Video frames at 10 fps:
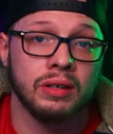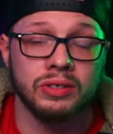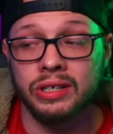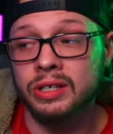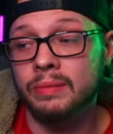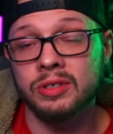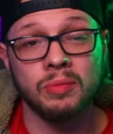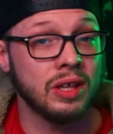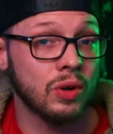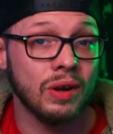changing up some
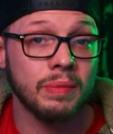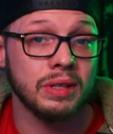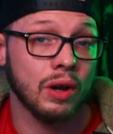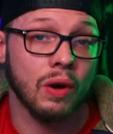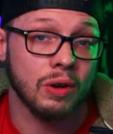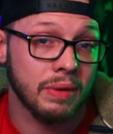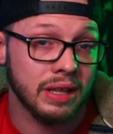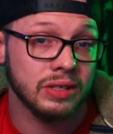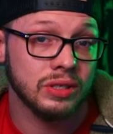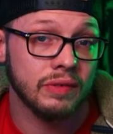of the equipment to
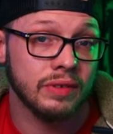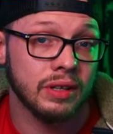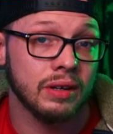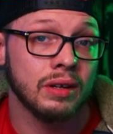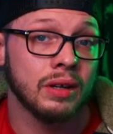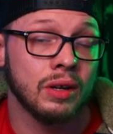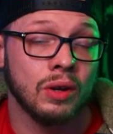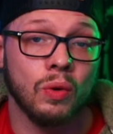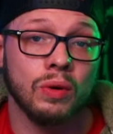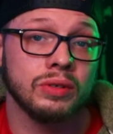automate the stuff in there,
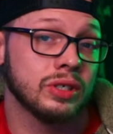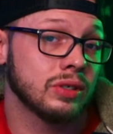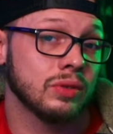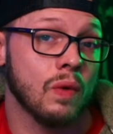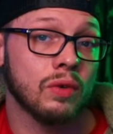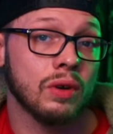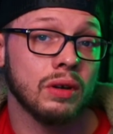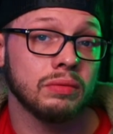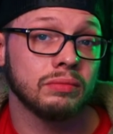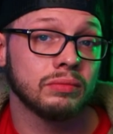or just
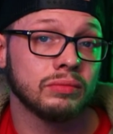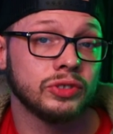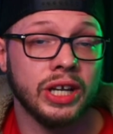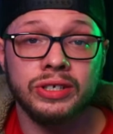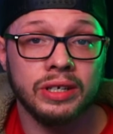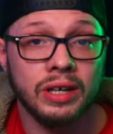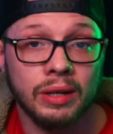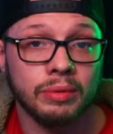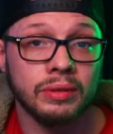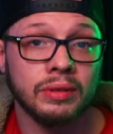overall changing it up.